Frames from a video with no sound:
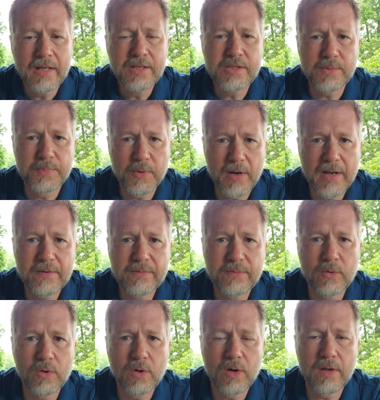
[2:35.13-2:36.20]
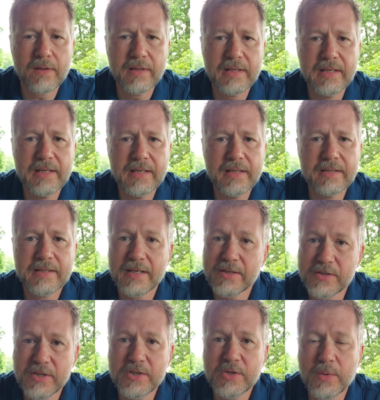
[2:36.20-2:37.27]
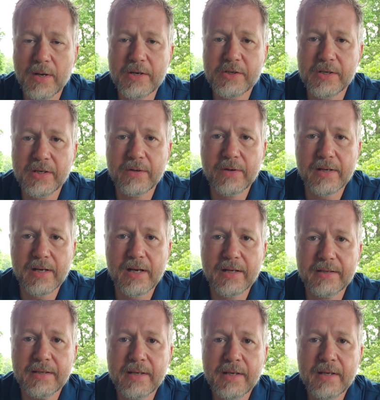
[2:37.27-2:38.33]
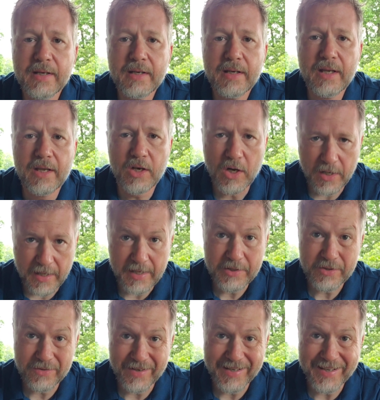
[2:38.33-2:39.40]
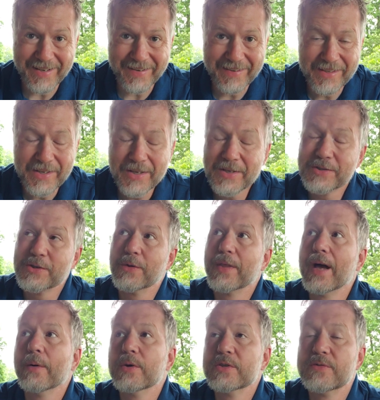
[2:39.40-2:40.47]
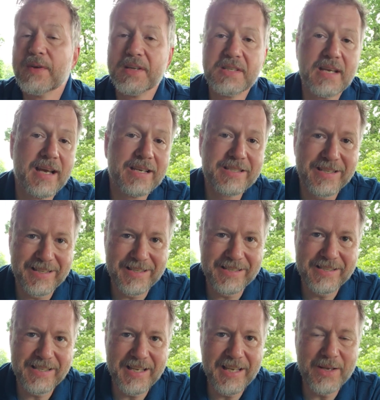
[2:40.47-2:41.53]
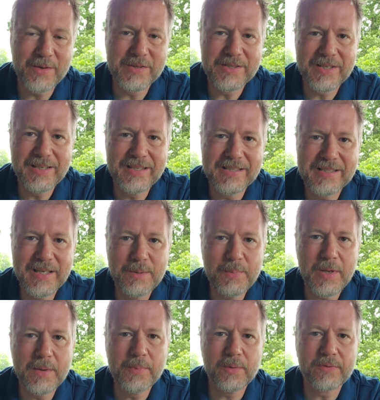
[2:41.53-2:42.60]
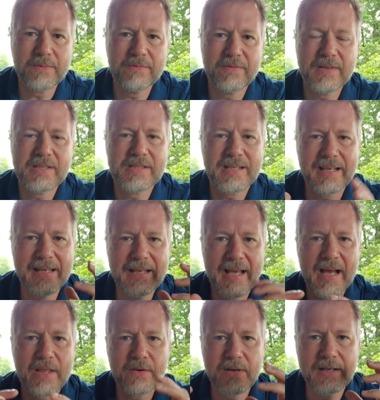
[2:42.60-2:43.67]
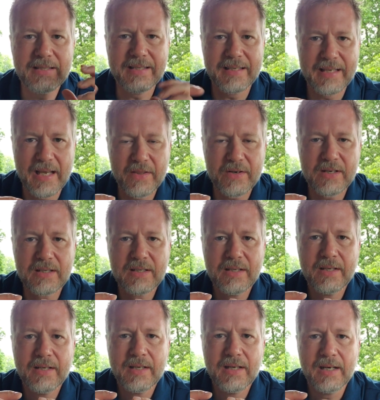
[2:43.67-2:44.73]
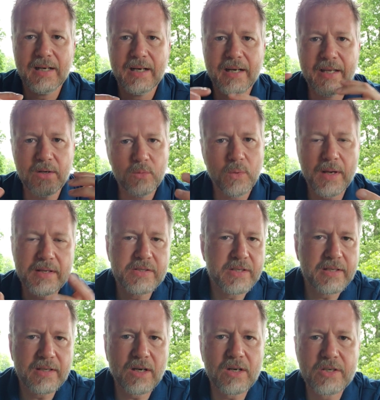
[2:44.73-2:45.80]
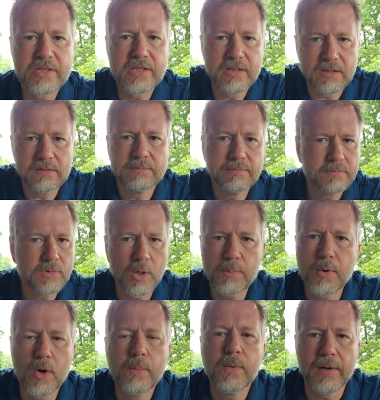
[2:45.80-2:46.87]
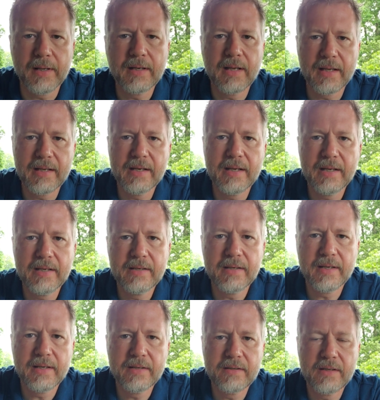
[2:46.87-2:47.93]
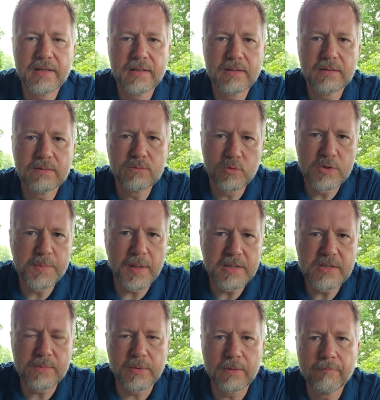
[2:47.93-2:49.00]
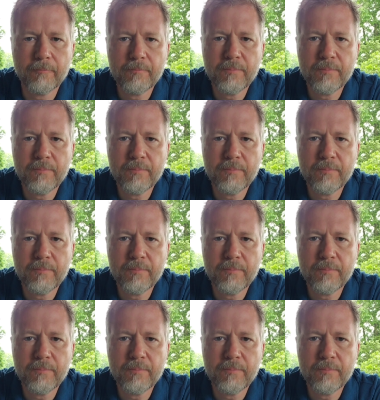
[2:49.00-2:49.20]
to pray for the intense situation going on in our nation right now. So that was fantastic to see. It was good to see people from Vincent gathering together in ways that are still appropriate and responsible.